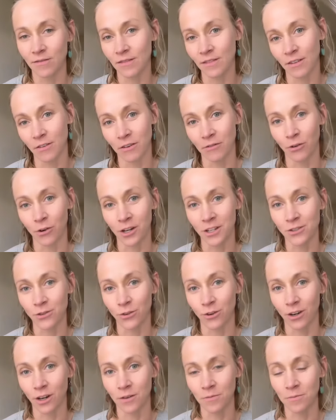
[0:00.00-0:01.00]
rewards
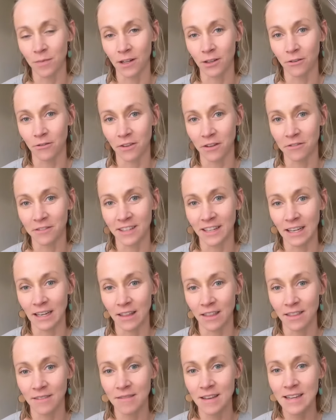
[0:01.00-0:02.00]
order by the 15th.
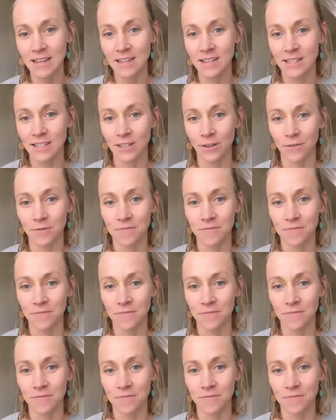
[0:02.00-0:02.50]
So